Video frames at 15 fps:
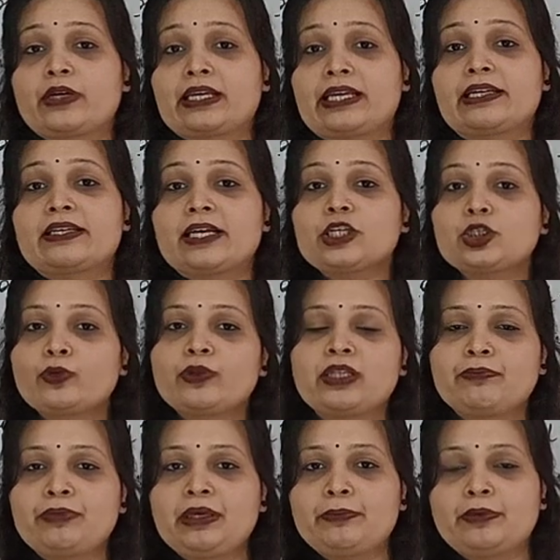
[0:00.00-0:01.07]
you are in touch with
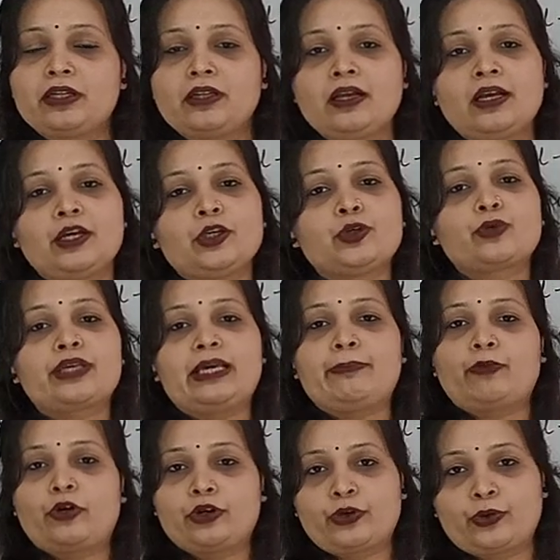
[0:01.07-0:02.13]
the people, you
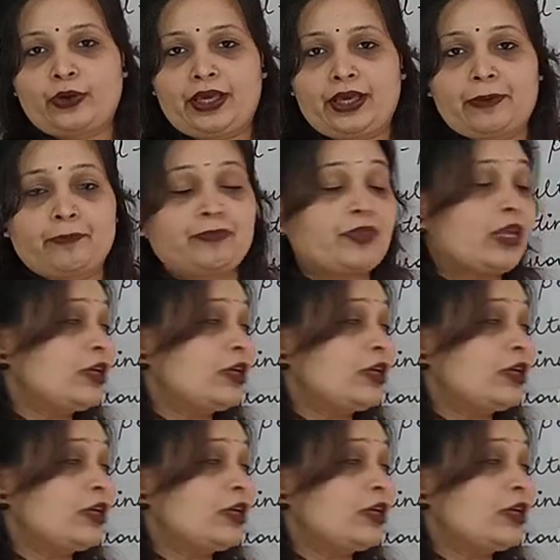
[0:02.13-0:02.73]
keep on growing.